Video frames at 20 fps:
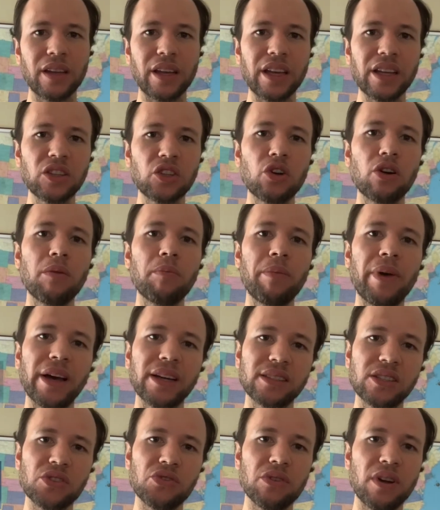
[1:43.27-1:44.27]
And
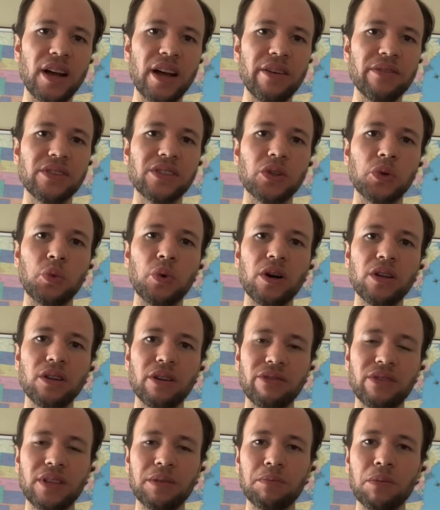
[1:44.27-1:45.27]
compact drives, one
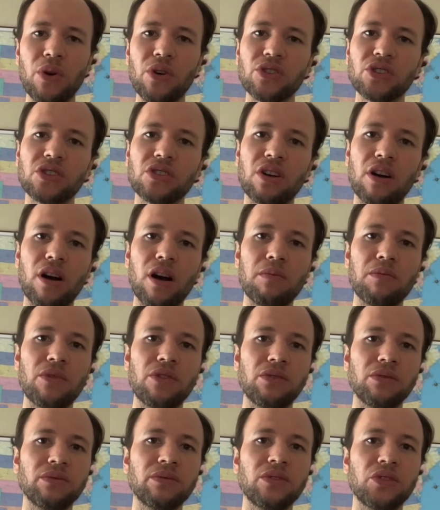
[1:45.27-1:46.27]
of the most
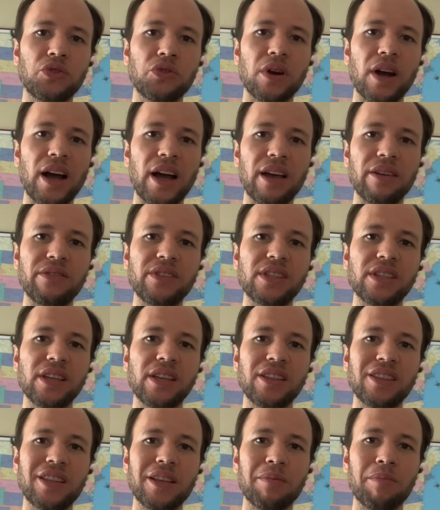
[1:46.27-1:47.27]
common drives
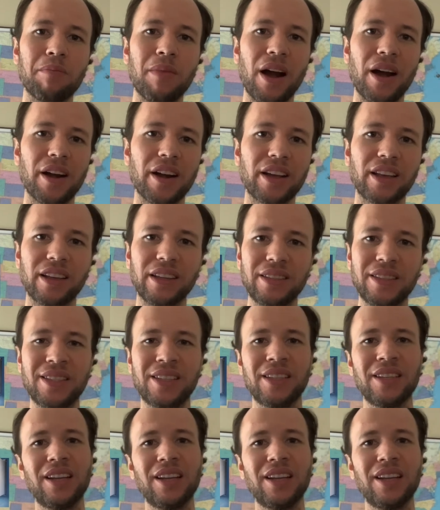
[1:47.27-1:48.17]
in the market.